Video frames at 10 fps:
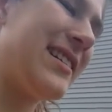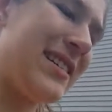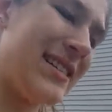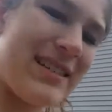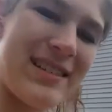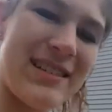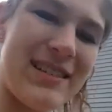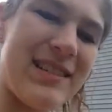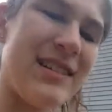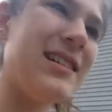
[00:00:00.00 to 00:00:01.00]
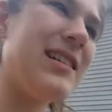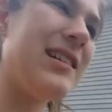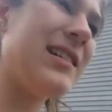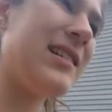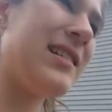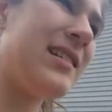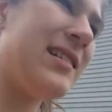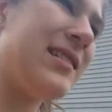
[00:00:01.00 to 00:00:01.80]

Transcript: (silence)